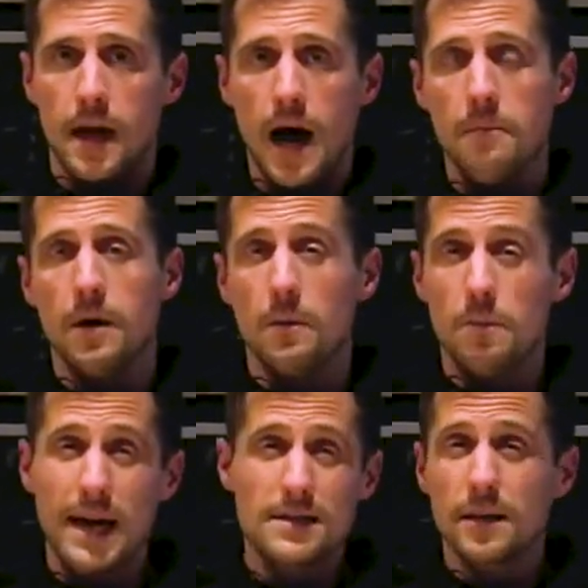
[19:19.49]
Um,
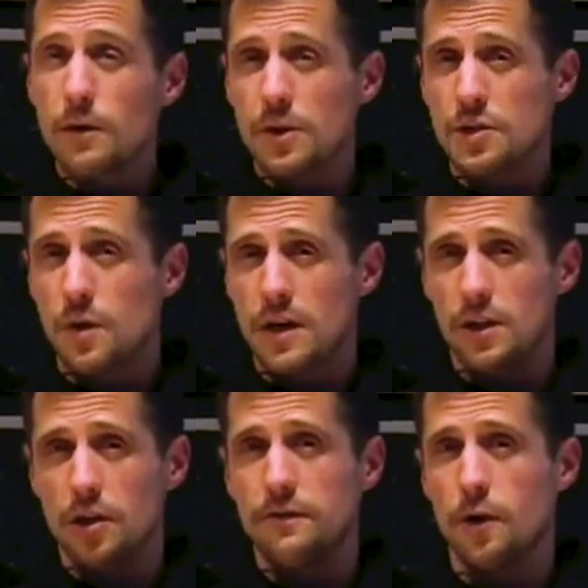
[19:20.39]
but basically what you want to
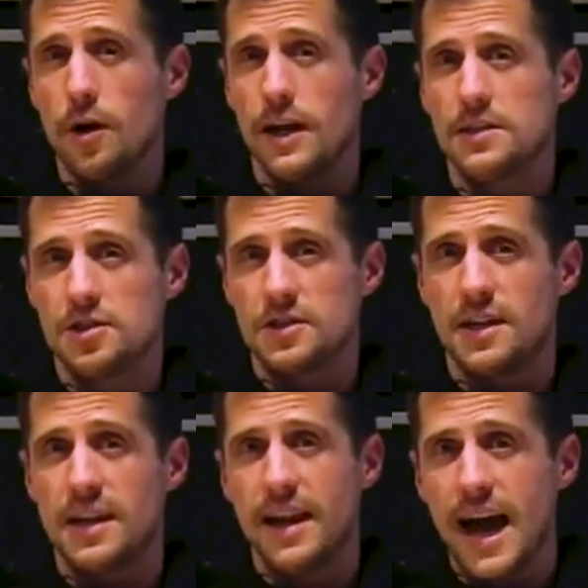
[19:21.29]
look for is
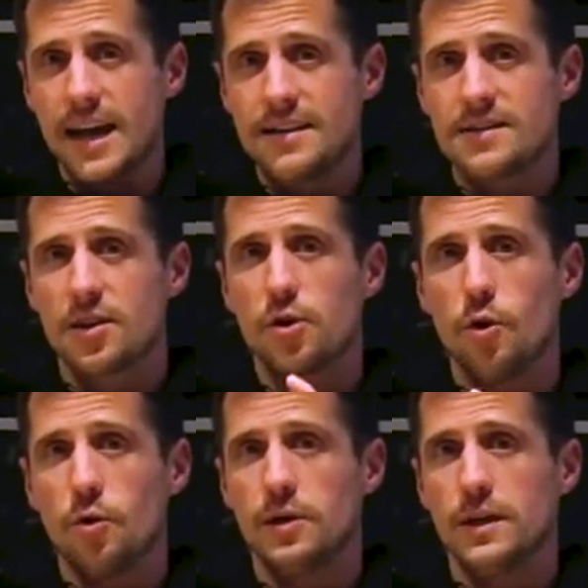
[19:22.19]
just a nice
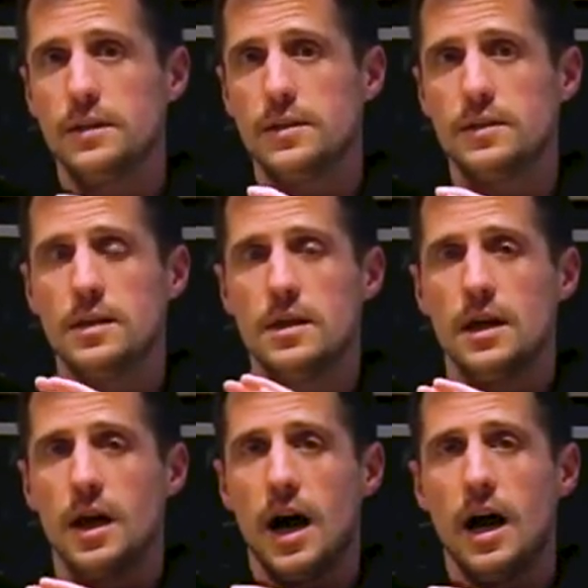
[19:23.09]
golden
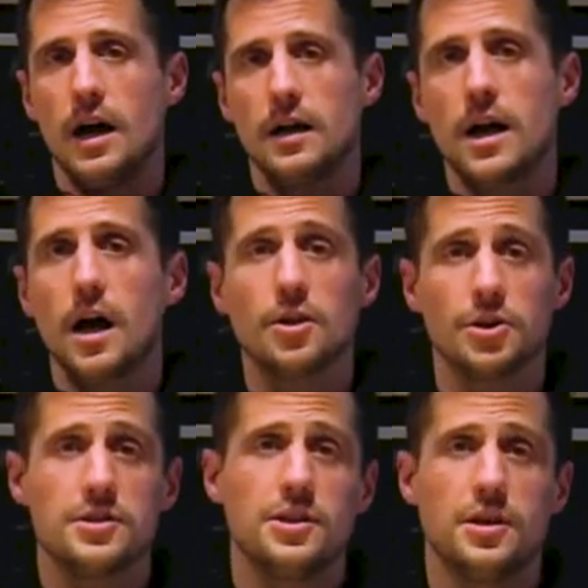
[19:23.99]
uh,
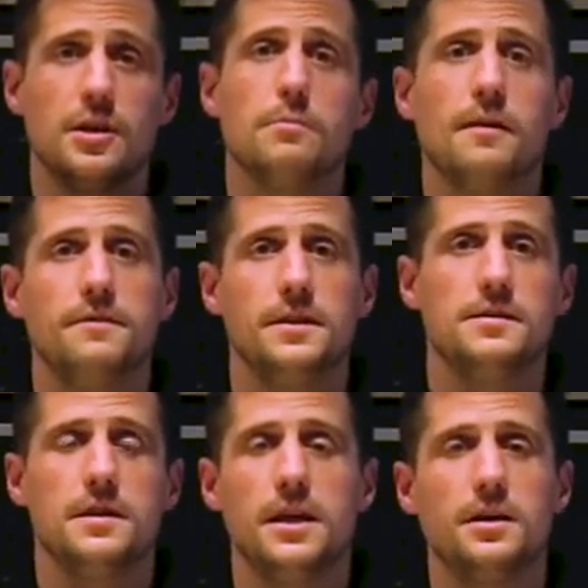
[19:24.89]
color to your
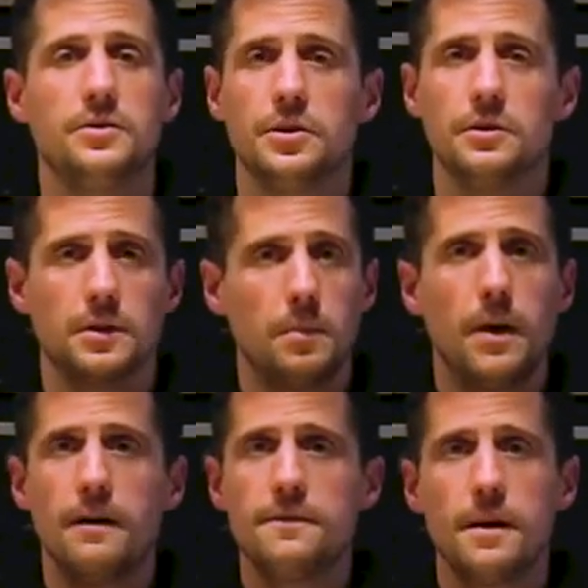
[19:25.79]
muffins. And they'll, they'll, they'll,
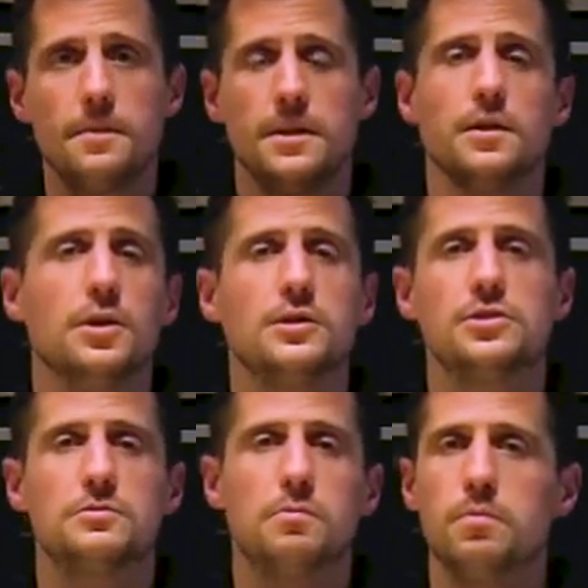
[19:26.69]
puff up and they'll look
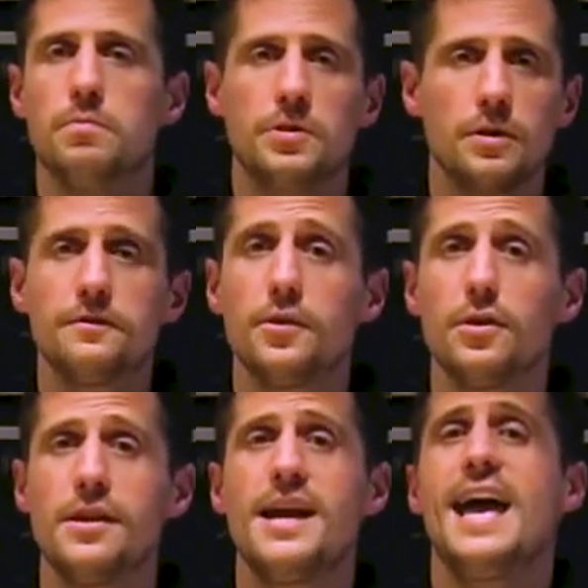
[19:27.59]

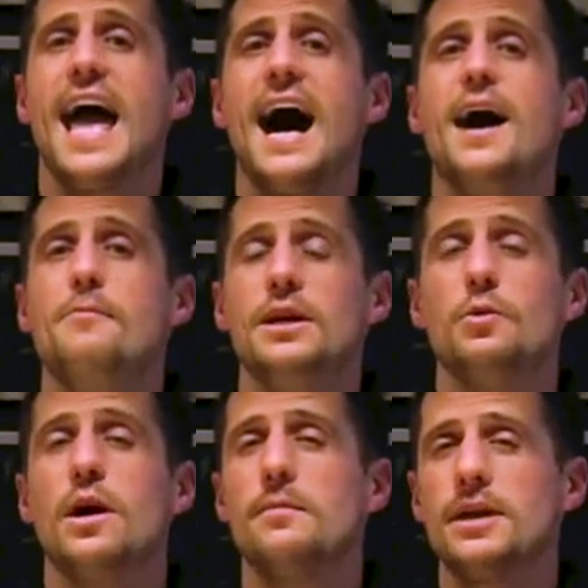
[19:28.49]
beautiful, uh, but
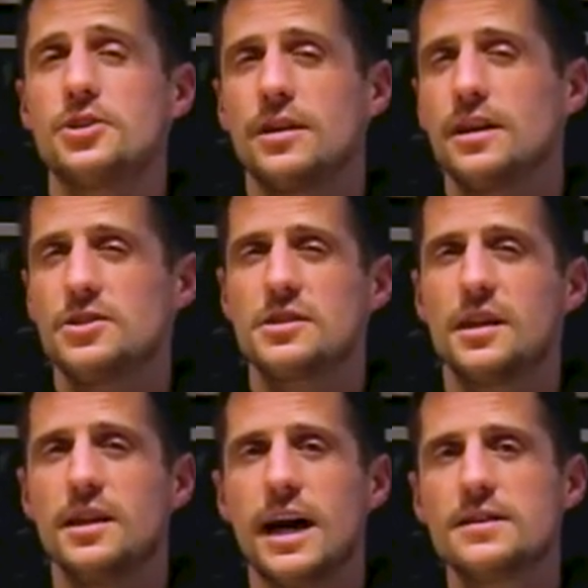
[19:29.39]
you want to make sure there's just
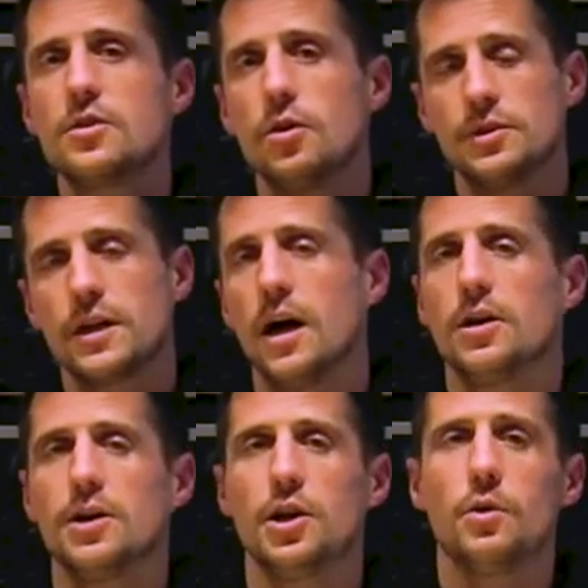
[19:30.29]
a nice golden
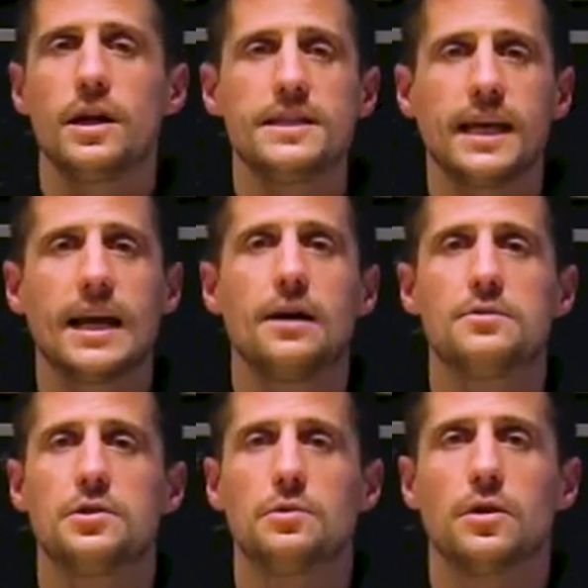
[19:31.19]
color. You don't want to take it
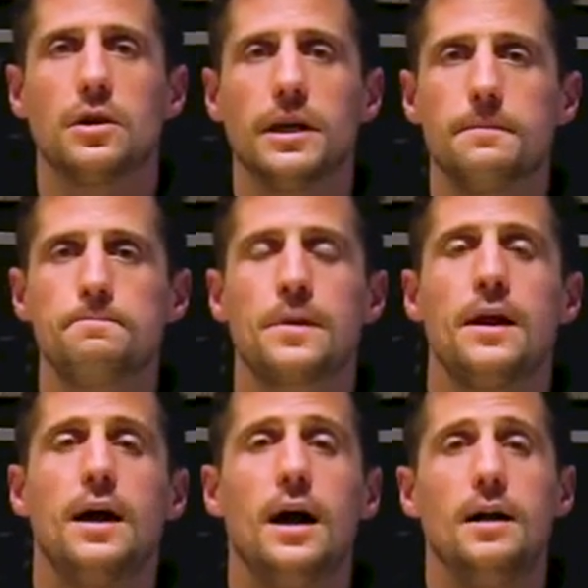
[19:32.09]
out too early.
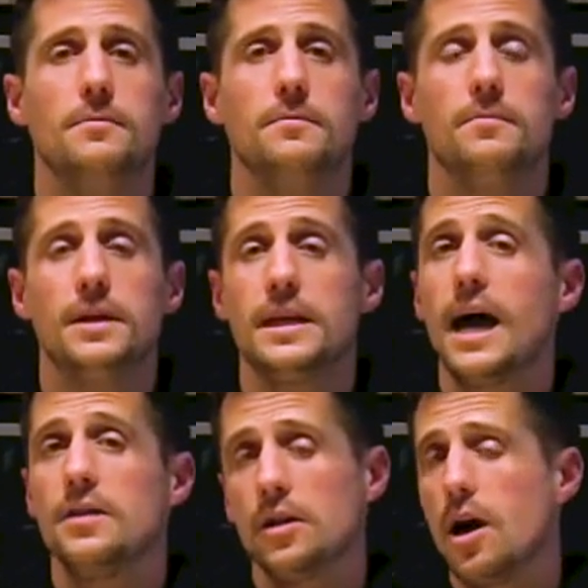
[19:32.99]
Um, but
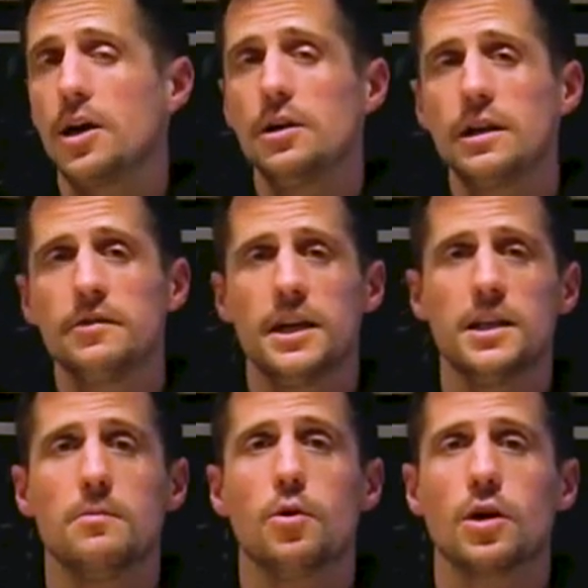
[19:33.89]
yeah, and the longer you leave it
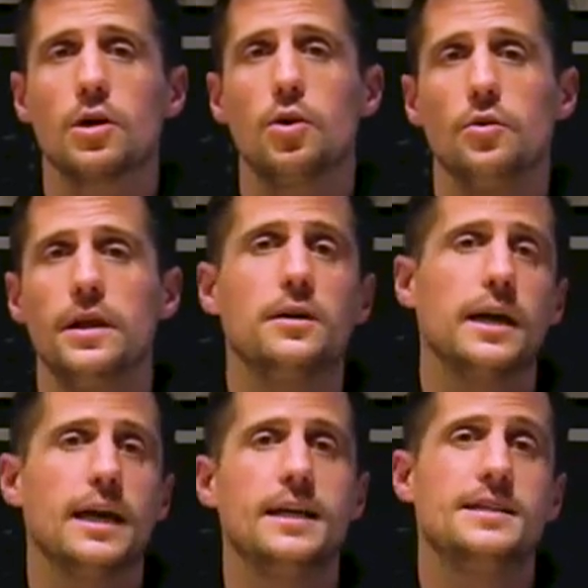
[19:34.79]
in, the more gold they'll
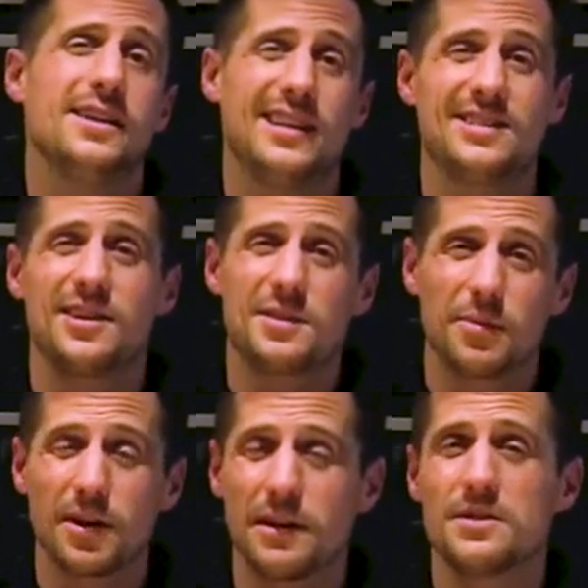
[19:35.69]
get until they start to
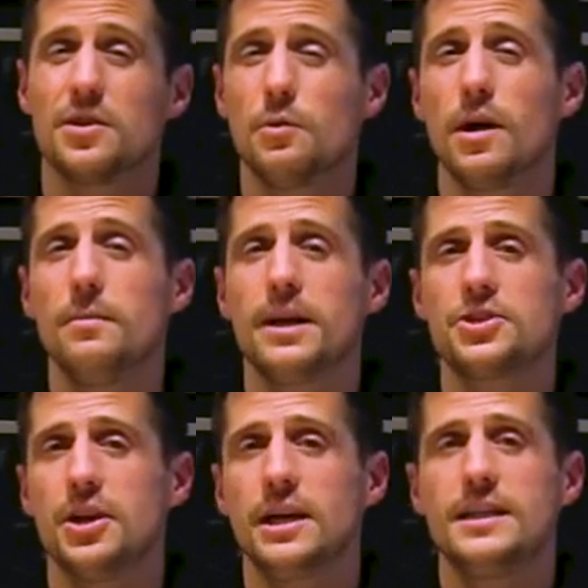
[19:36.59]
burn. And so you want to make
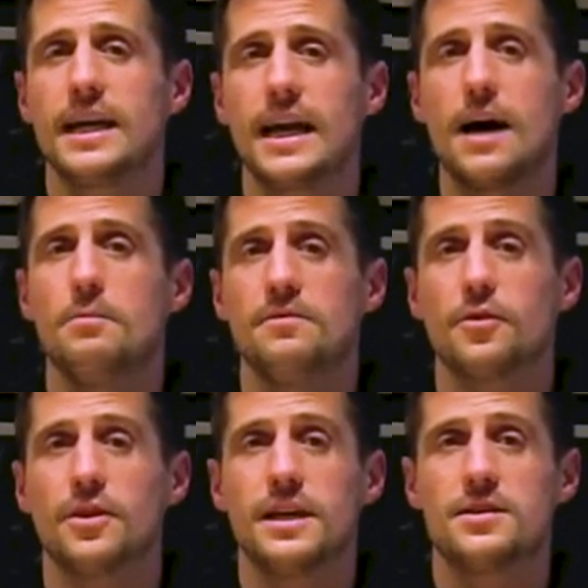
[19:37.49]
sure you take it out
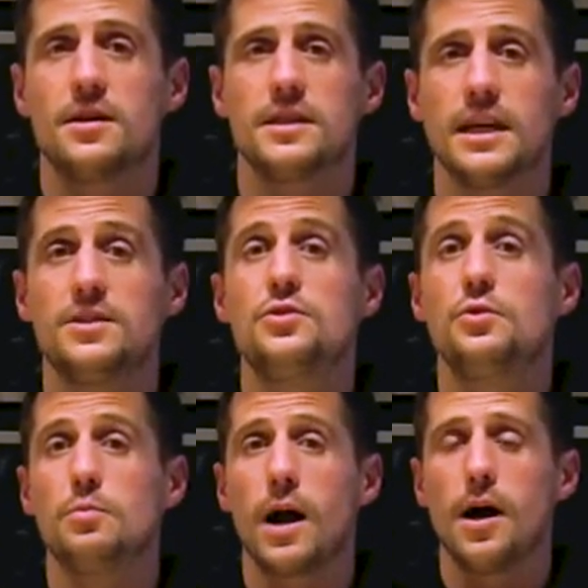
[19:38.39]
before they start to get
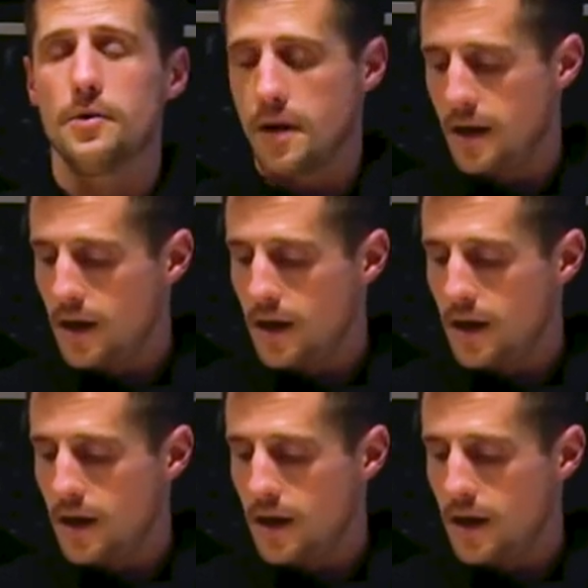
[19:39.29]
too brown.